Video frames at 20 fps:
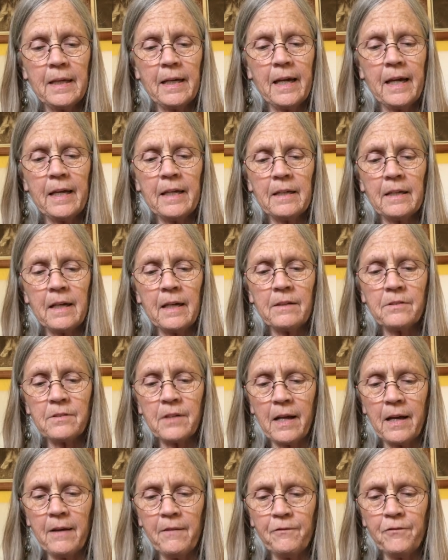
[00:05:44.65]
and has
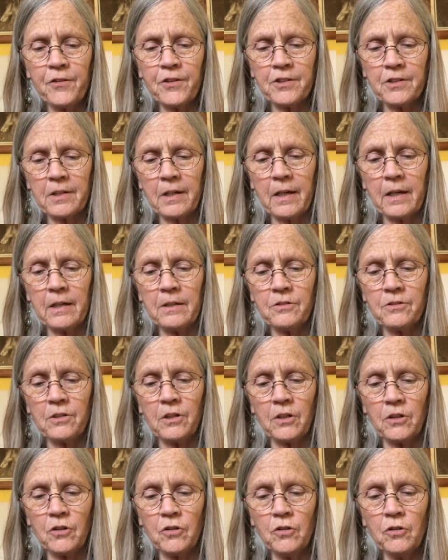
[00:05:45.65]
emphasized
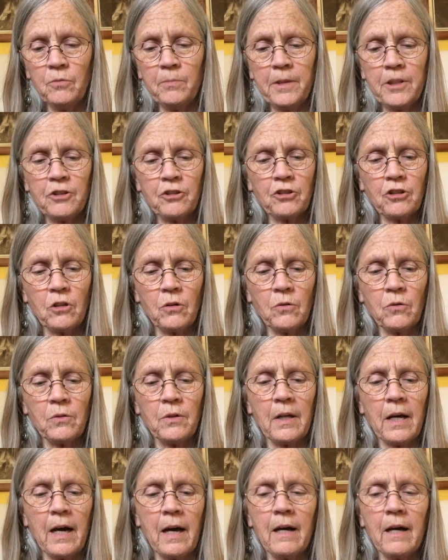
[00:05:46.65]
that you be shown the